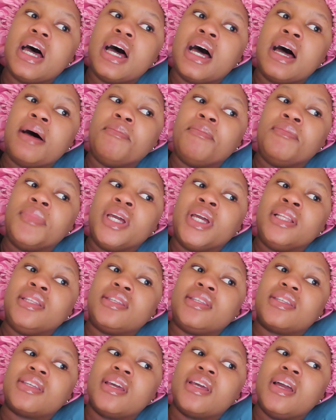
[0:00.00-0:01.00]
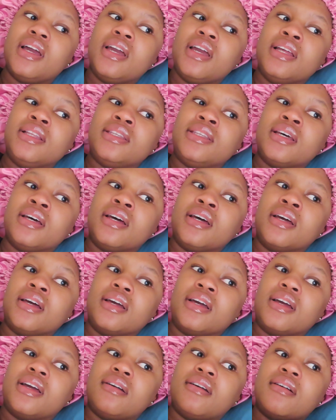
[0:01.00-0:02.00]
it's
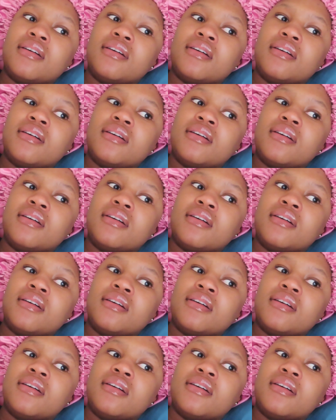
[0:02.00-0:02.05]
a